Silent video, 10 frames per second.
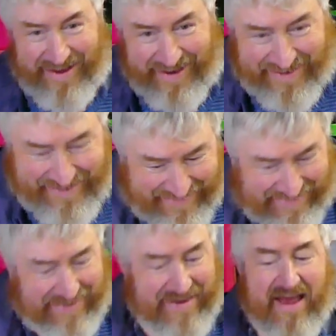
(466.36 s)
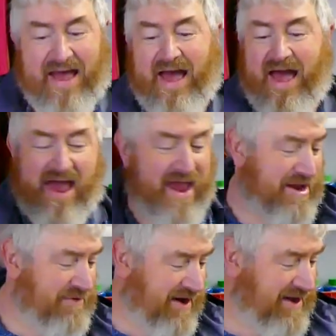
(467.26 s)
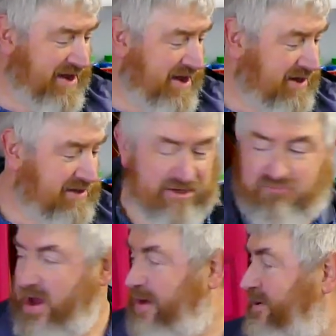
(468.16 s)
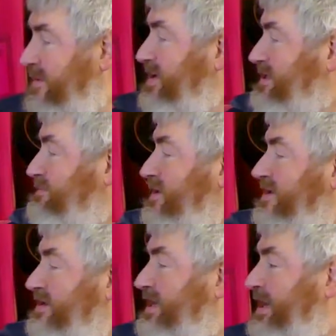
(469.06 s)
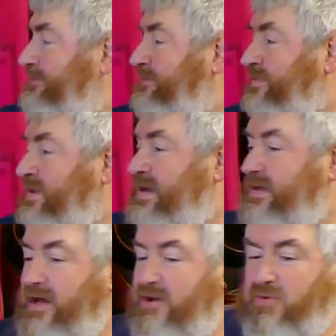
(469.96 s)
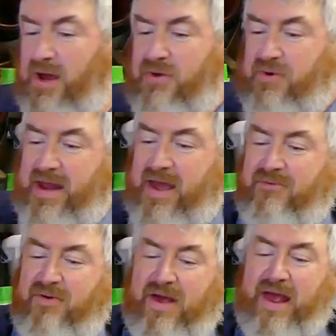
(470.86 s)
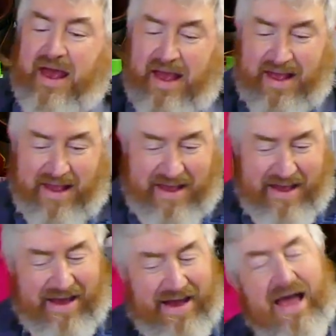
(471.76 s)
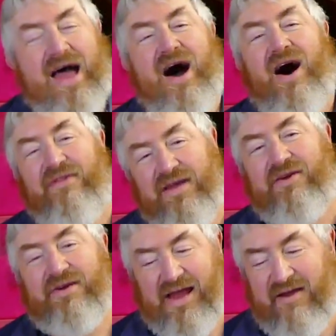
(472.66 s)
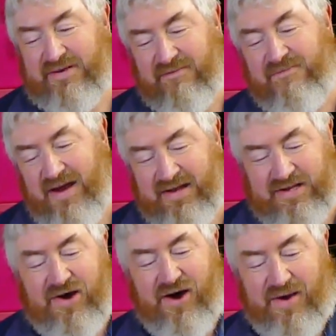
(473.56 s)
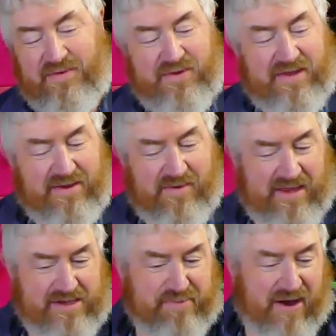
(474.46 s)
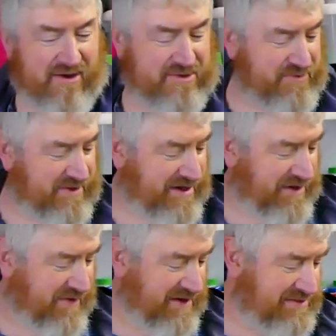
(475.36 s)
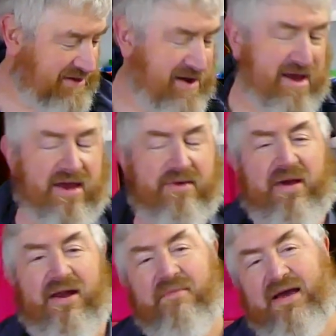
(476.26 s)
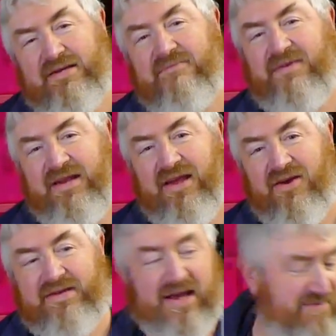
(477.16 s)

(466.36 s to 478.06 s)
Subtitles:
I don't know. Anyway, to wrap up, I suppose, it's going to run out of it. I think you're going to have some fun times with it, with this parcel anyway, so you'll be able to make some videos out